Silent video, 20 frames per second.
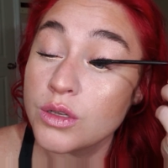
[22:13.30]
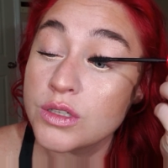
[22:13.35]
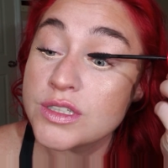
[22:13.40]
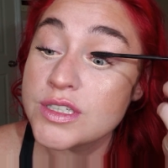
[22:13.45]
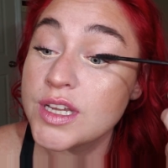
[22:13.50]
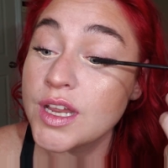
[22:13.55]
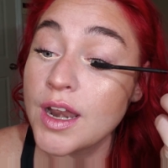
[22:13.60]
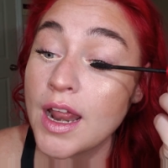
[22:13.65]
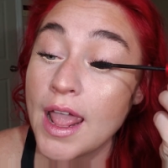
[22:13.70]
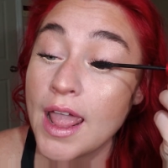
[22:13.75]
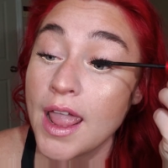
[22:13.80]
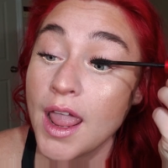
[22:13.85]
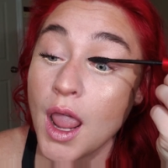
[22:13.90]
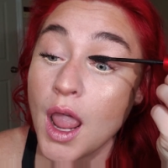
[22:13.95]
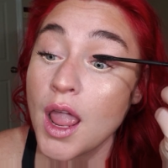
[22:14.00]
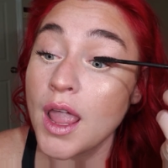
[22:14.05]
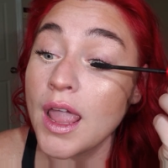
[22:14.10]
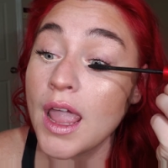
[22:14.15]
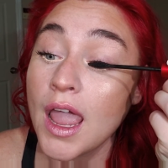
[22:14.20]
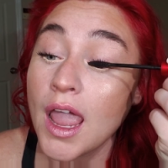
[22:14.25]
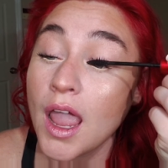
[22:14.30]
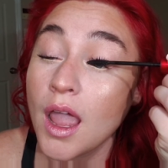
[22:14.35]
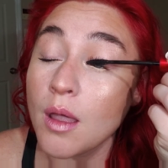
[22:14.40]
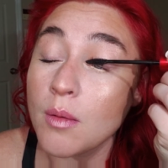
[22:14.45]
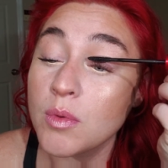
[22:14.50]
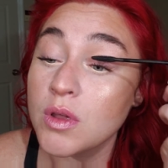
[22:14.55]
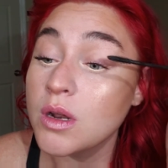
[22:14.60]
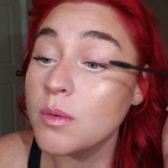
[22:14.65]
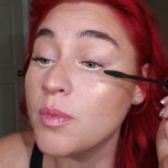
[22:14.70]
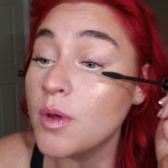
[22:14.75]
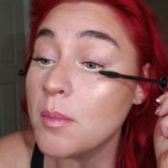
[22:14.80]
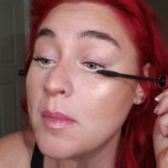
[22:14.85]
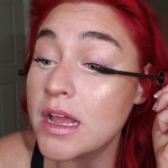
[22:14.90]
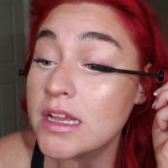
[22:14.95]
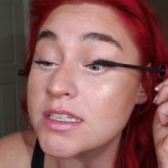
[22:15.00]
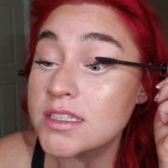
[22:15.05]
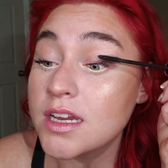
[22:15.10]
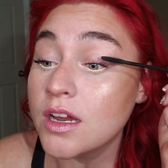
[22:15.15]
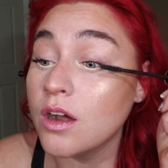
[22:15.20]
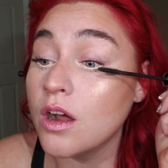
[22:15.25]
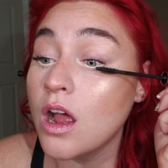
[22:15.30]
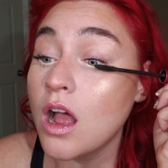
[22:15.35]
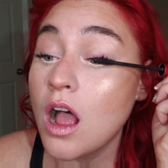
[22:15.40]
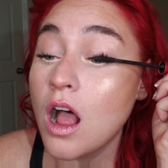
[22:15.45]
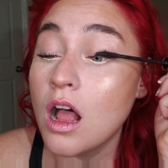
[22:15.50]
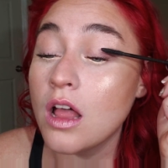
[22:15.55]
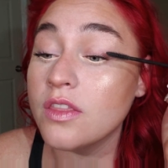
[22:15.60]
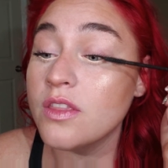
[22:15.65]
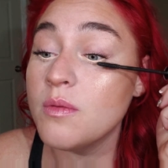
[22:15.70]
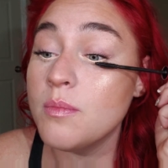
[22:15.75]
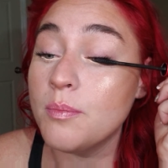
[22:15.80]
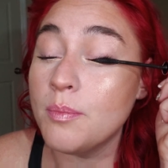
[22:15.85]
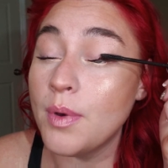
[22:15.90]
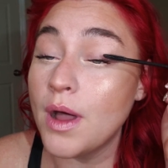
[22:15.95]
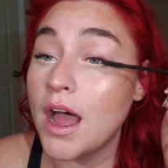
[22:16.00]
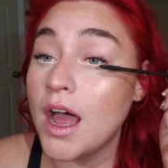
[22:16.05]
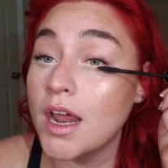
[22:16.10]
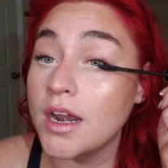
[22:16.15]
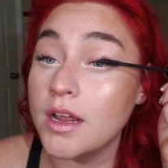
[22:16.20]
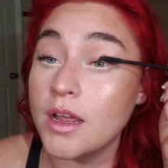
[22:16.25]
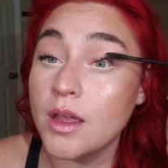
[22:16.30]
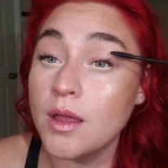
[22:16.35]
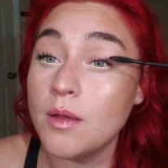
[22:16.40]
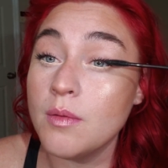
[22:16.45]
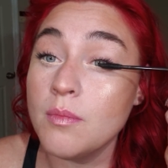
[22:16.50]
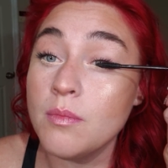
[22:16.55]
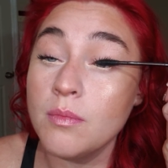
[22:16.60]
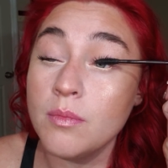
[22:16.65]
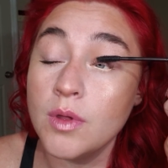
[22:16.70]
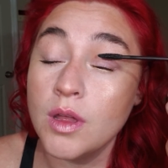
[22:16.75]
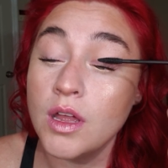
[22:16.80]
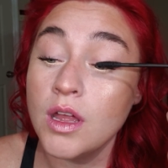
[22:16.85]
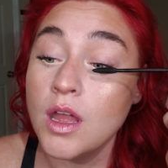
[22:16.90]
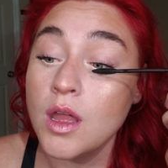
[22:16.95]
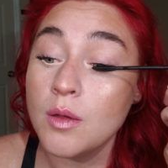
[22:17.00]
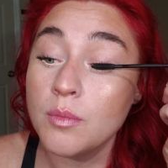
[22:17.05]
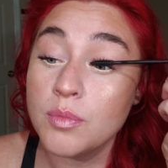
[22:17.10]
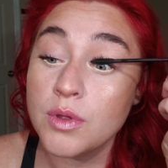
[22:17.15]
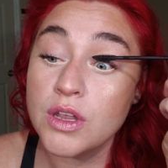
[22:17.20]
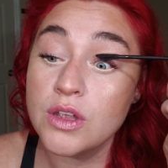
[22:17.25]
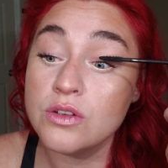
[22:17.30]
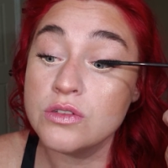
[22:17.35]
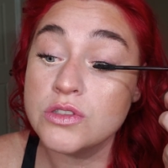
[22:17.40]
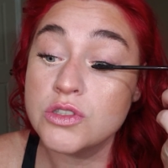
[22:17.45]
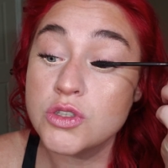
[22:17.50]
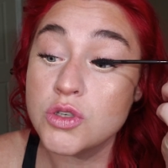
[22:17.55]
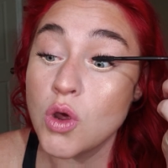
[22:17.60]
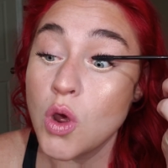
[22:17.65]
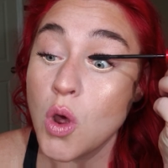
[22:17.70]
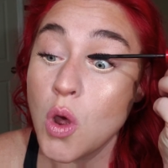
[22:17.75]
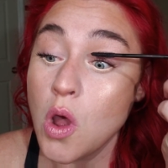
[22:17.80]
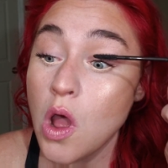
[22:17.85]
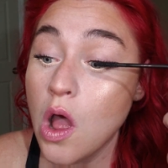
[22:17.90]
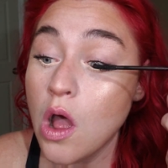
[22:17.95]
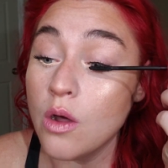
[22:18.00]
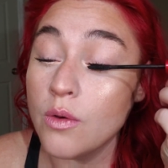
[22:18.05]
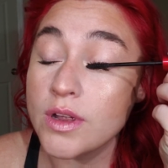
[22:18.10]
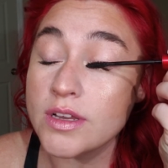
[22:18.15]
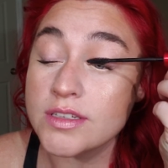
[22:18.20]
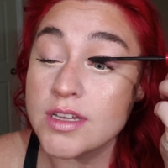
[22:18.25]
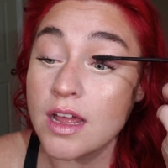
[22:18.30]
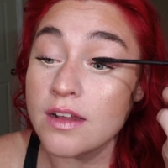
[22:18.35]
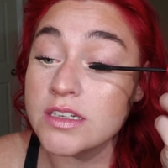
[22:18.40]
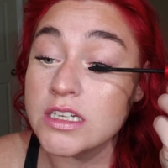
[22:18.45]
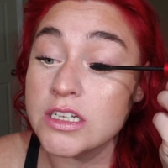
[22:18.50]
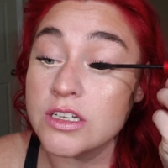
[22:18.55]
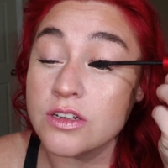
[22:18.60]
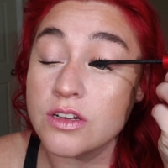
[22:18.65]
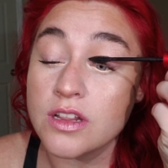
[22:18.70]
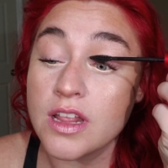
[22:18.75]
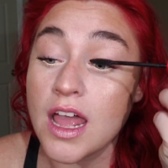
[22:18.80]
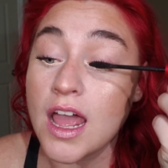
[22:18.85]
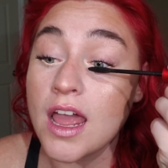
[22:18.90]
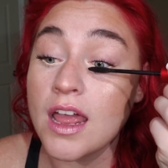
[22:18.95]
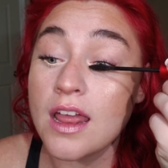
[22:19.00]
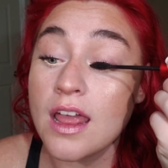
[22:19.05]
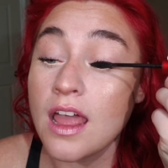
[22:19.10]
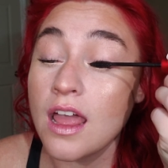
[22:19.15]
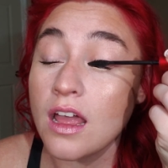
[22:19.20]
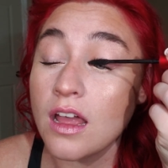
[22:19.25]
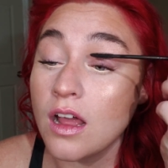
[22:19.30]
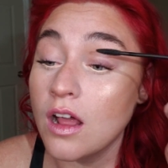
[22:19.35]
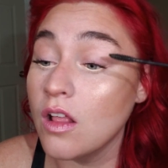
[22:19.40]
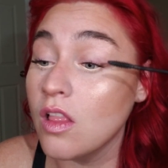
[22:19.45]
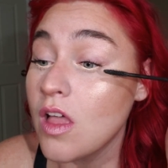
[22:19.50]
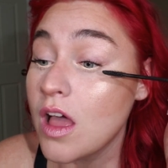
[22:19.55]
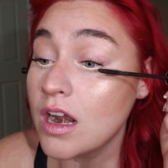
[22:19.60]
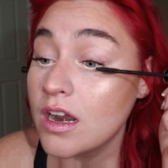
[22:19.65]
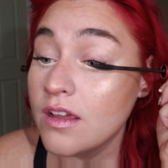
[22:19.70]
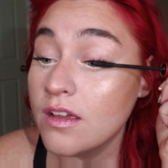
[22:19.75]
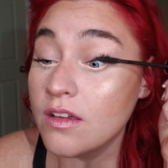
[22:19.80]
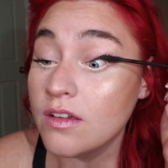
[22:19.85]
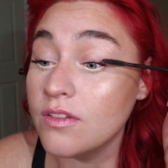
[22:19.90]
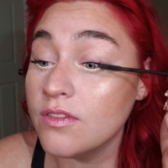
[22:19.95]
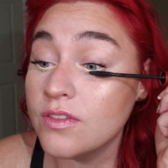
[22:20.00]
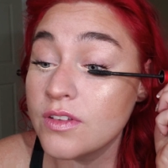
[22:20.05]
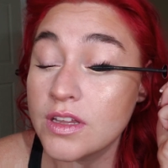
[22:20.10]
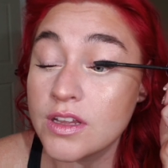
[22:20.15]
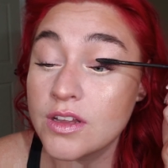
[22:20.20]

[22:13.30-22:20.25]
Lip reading: Today I am gonna put mascara on the bottom, but you don't always have to do that. A lot of,